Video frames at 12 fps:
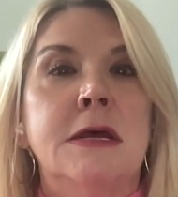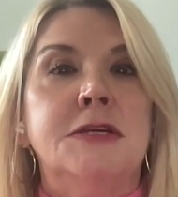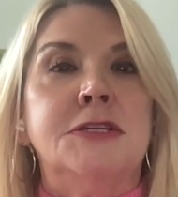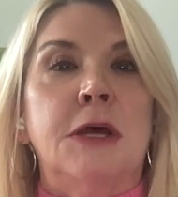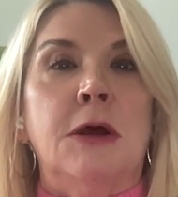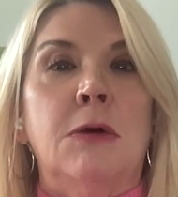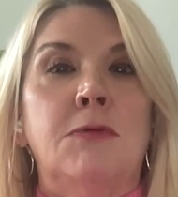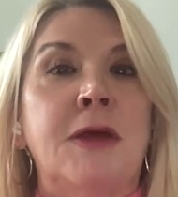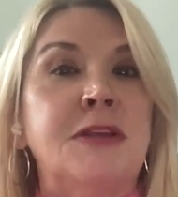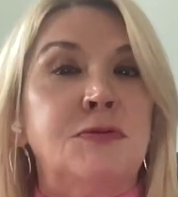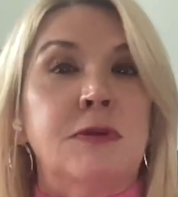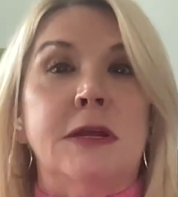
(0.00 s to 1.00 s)
So
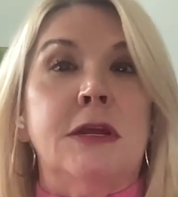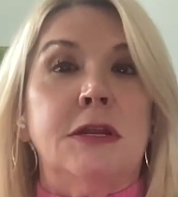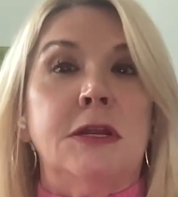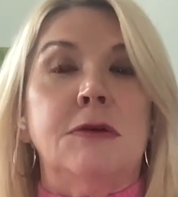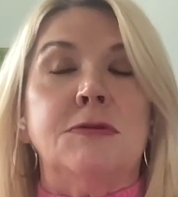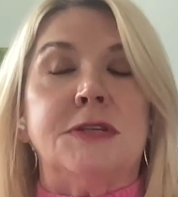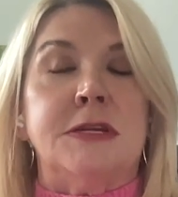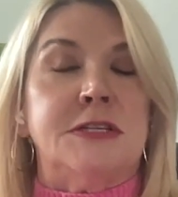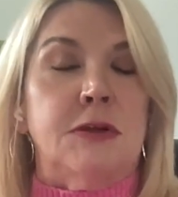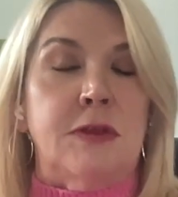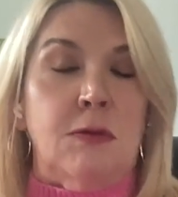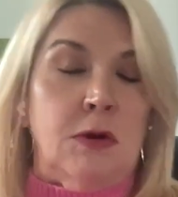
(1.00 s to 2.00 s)
that's really good news. And
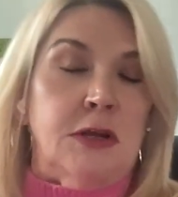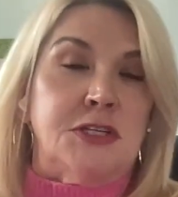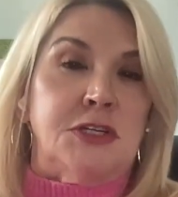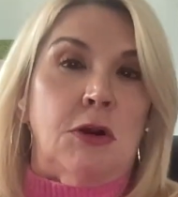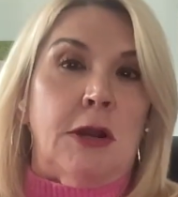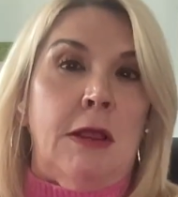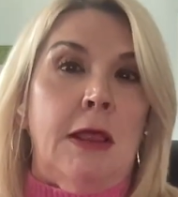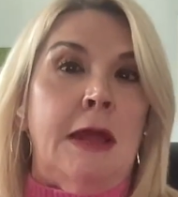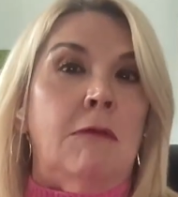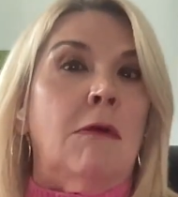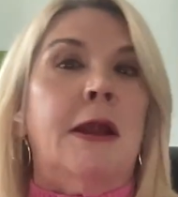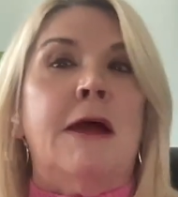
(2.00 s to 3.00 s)
so then we're going to start
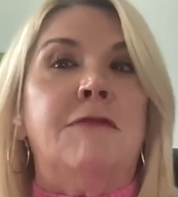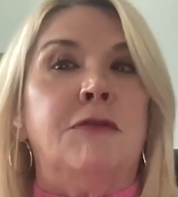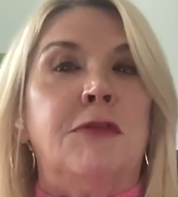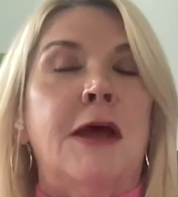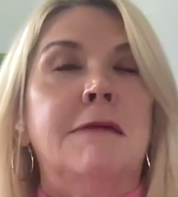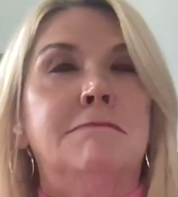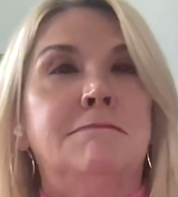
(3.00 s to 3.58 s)
LA right after